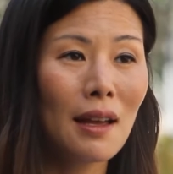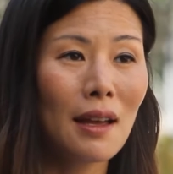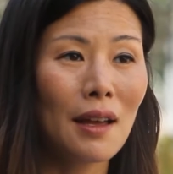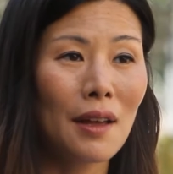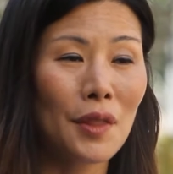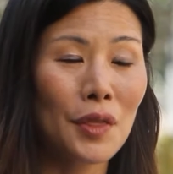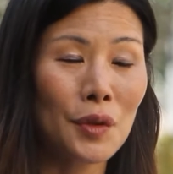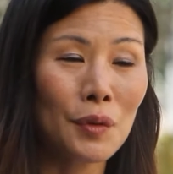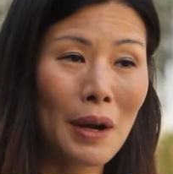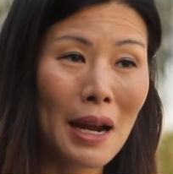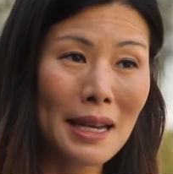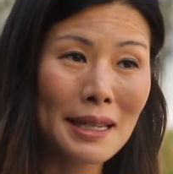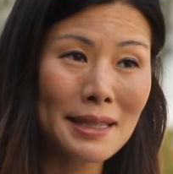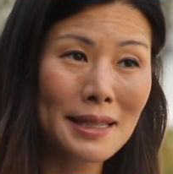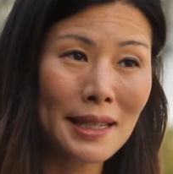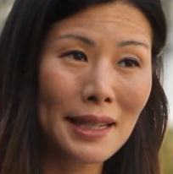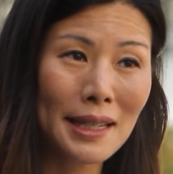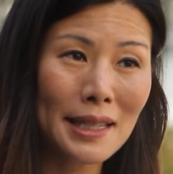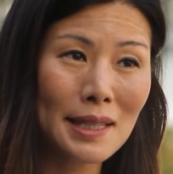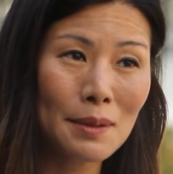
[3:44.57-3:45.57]
In
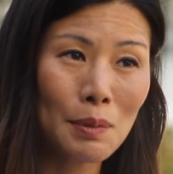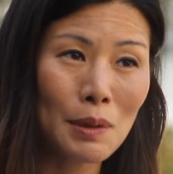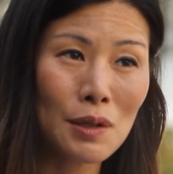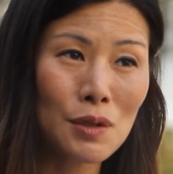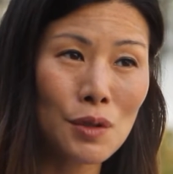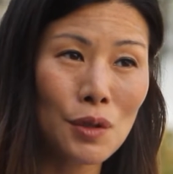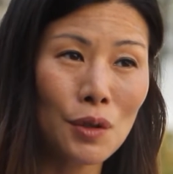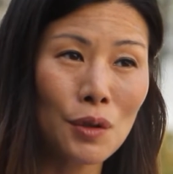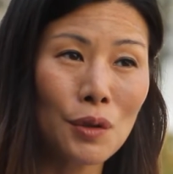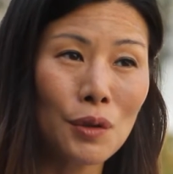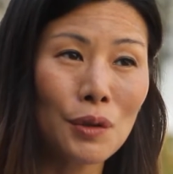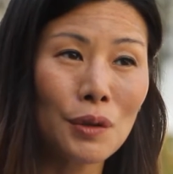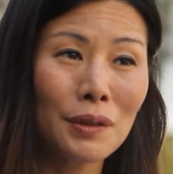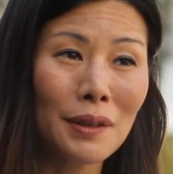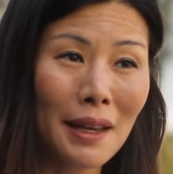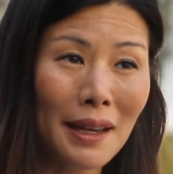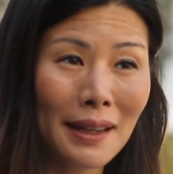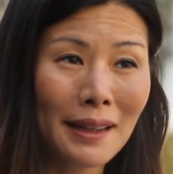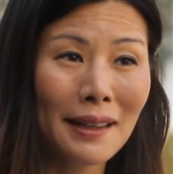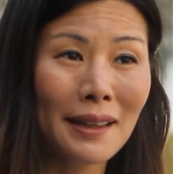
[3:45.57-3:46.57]
thoracics, we do
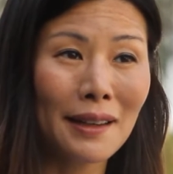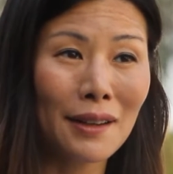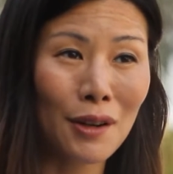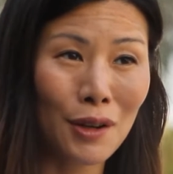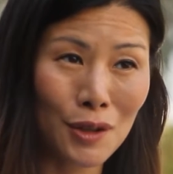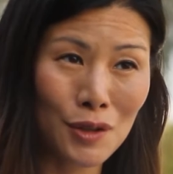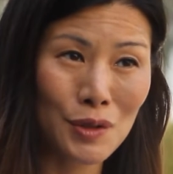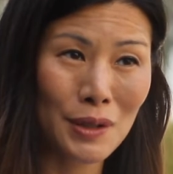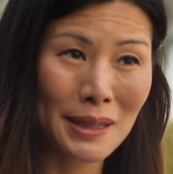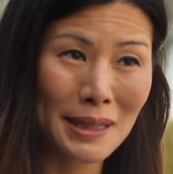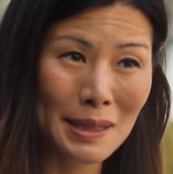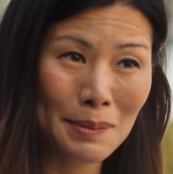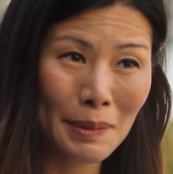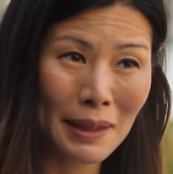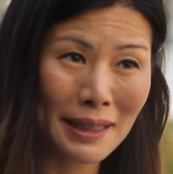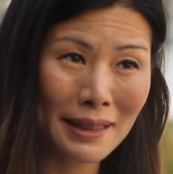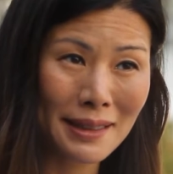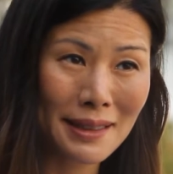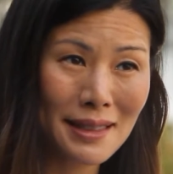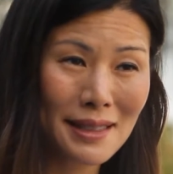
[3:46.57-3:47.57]
lung and heart
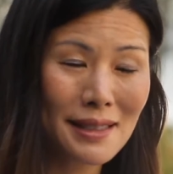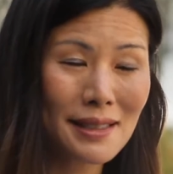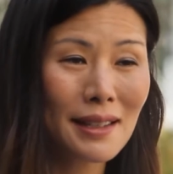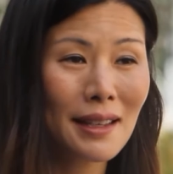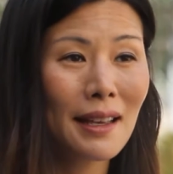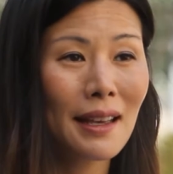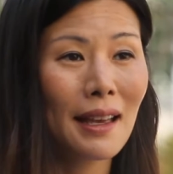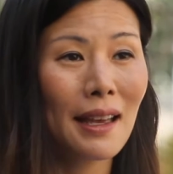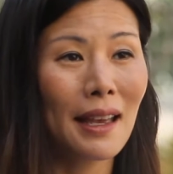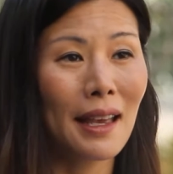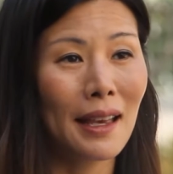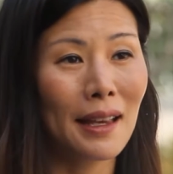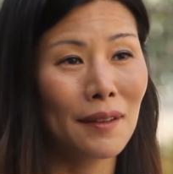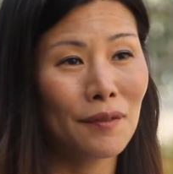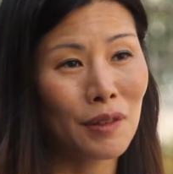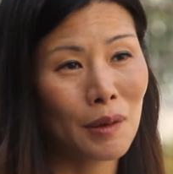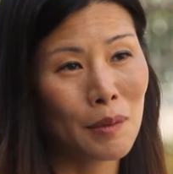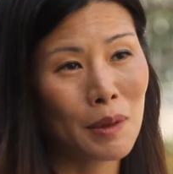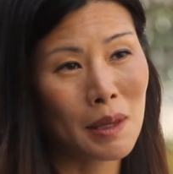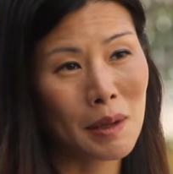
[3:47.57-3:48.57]
transplants. And
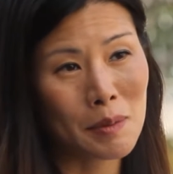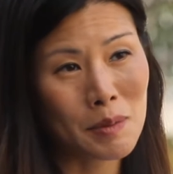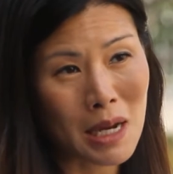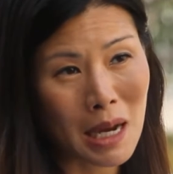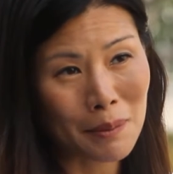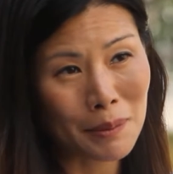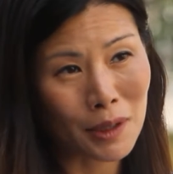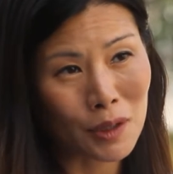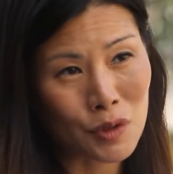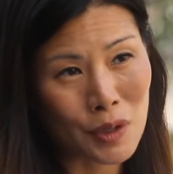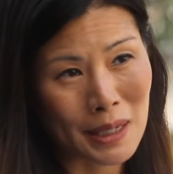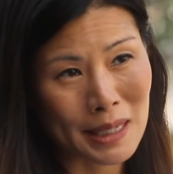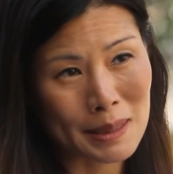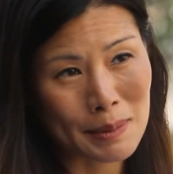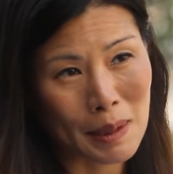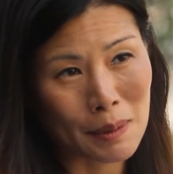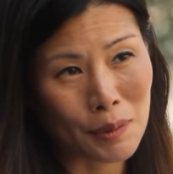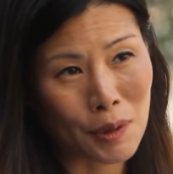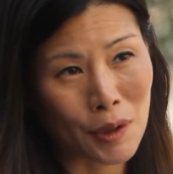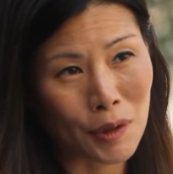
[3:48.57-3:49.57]
from the abdominal
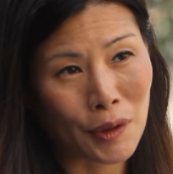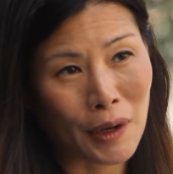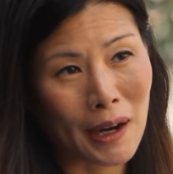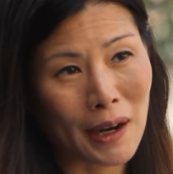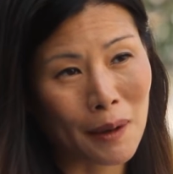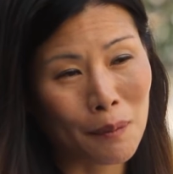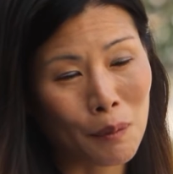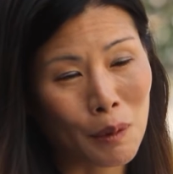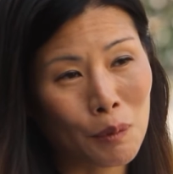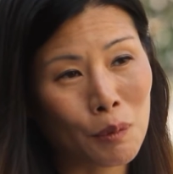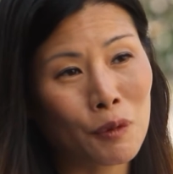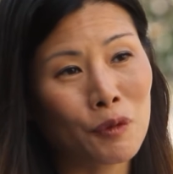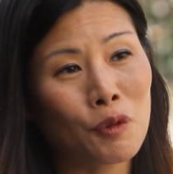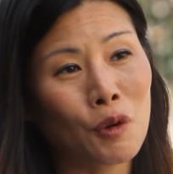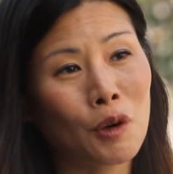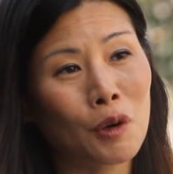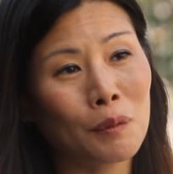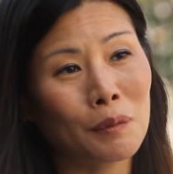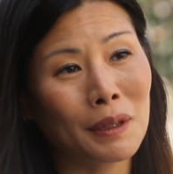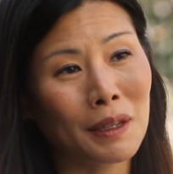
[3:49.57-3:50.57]
transplant program, we
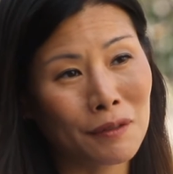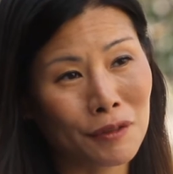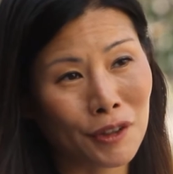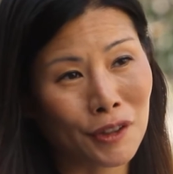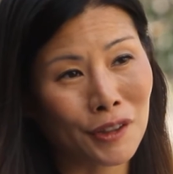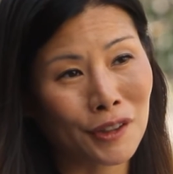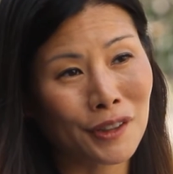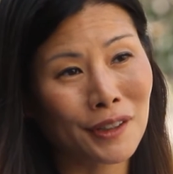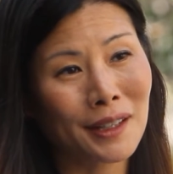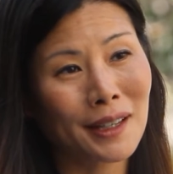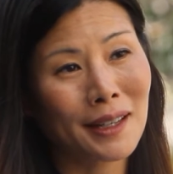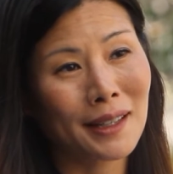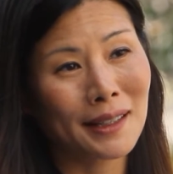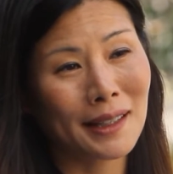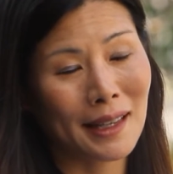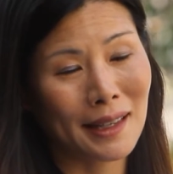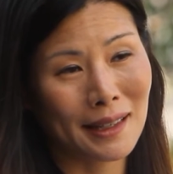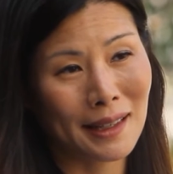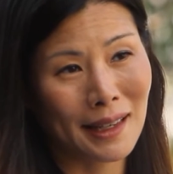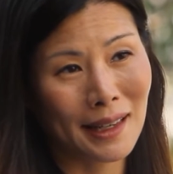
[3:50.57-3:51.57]
perform liver,
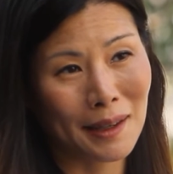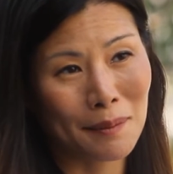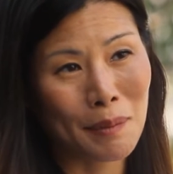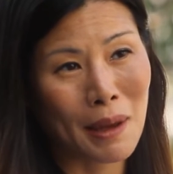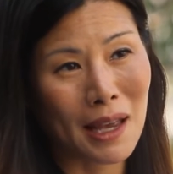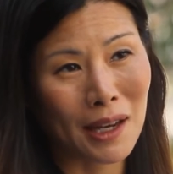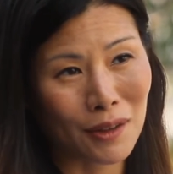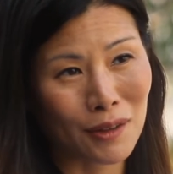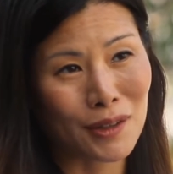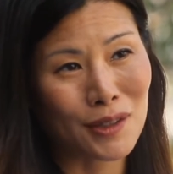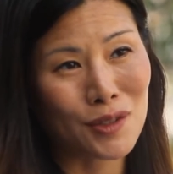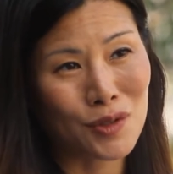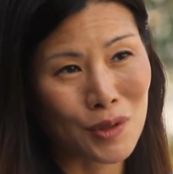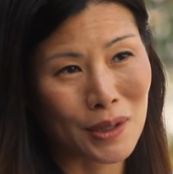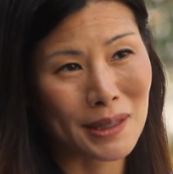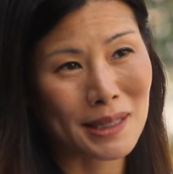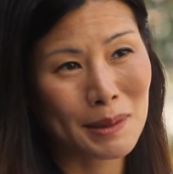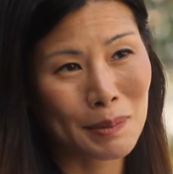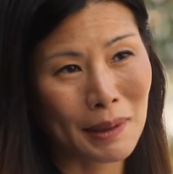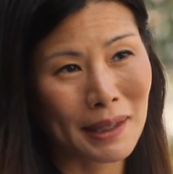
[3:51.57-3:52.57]
kidney, and pancreas
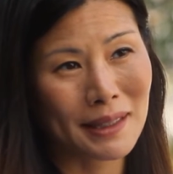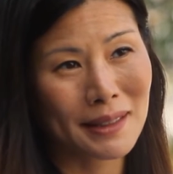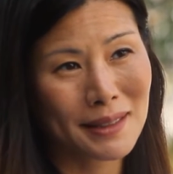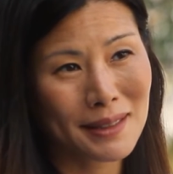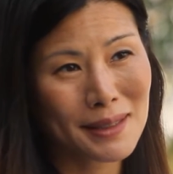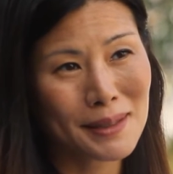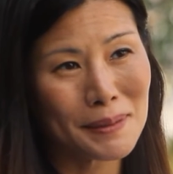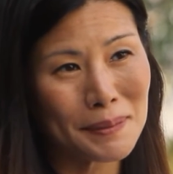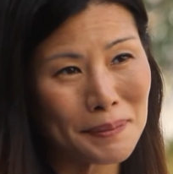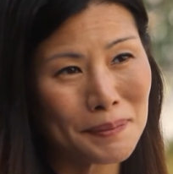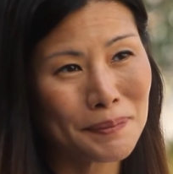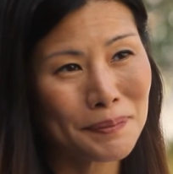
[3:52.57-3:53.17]
transplants.